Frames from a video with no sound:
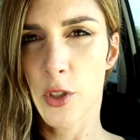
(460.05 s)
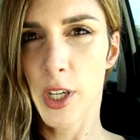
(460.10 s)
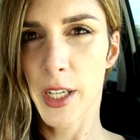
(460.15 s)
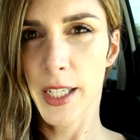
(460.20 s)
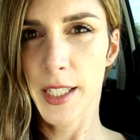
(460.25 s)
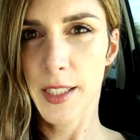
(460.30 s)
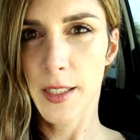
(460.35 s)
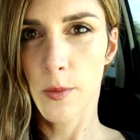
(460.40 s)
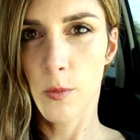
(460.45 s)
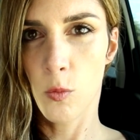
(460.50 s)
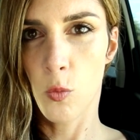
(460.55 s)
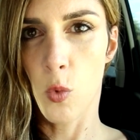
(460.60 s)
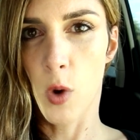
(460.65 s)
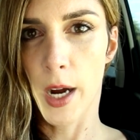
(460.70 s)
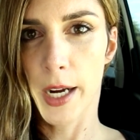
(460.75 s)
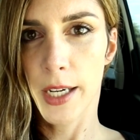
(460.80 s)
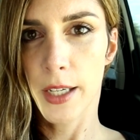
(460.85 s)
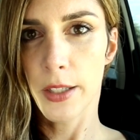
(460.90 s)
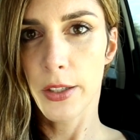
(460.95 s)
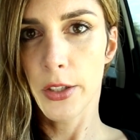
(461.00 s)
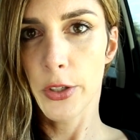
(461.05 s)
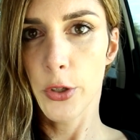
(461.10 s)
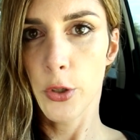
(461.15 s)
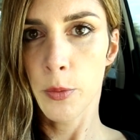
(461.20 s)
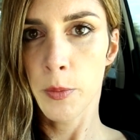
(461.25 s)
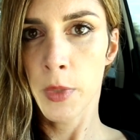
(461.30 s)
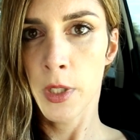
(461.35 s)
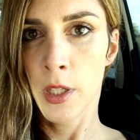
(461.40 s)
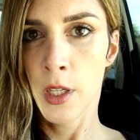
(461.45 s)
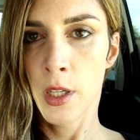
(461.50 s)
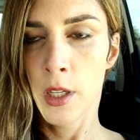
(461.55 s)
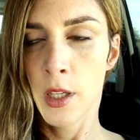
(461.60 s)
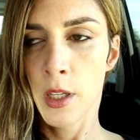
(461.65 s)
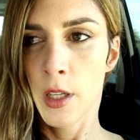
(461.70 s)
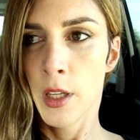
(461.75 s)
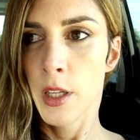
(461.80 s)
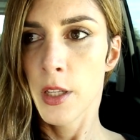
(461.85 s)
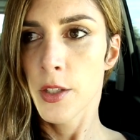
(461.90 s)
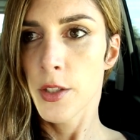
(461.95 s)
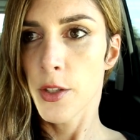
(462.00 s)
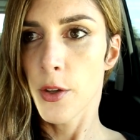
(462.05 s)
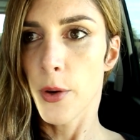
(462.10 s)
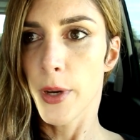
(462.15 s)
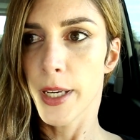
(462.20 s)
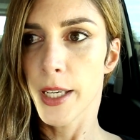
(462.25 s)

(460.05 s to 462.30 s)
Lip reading: Try to get some wire loom so